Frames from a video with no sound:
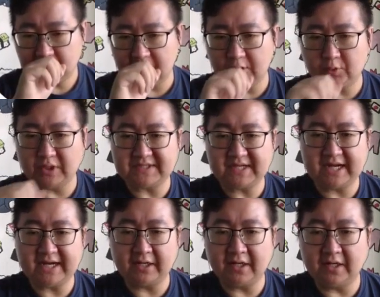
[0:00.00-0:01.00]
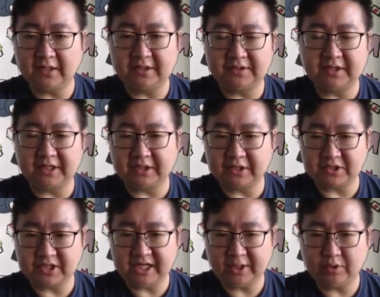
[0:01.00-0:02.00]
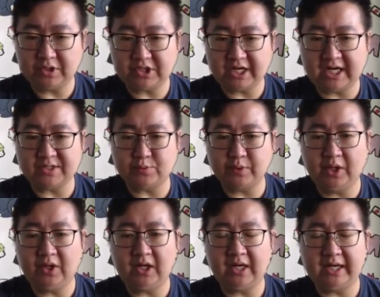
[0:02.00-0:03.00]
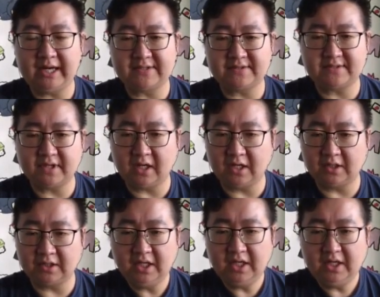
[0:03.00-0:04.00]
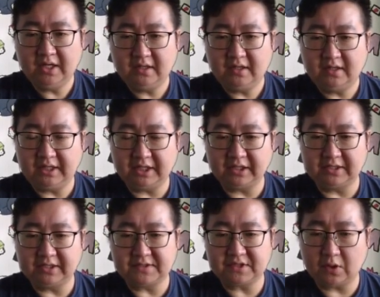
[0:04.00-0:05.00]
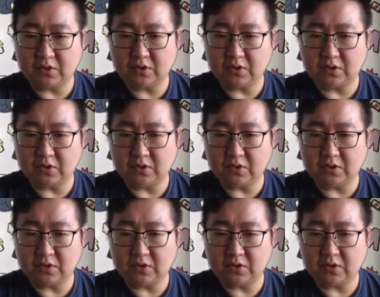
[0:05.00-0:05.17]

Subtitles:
conquest had on the English language as well as on England's